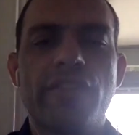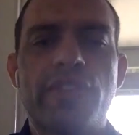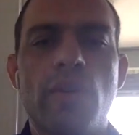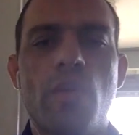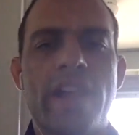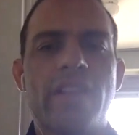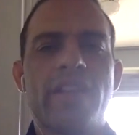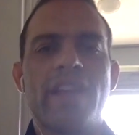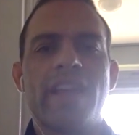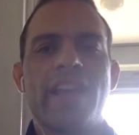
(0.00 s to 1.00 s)
for a while.
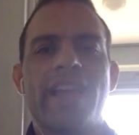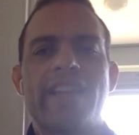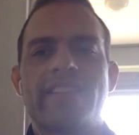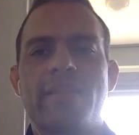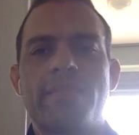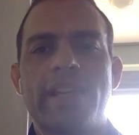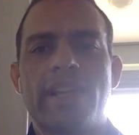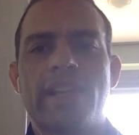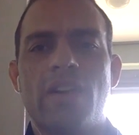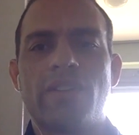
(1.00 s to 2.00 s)
It's something
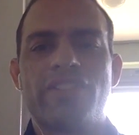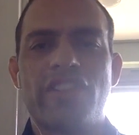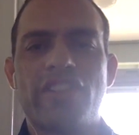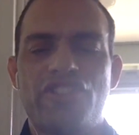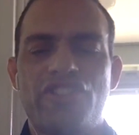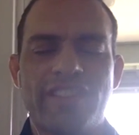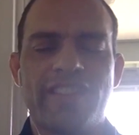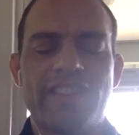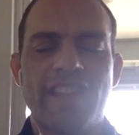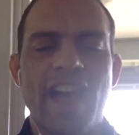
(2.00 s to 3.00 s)
called
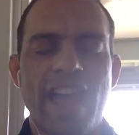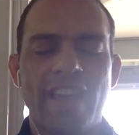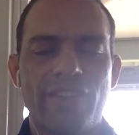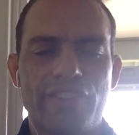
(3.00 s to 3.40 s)
suggested tile.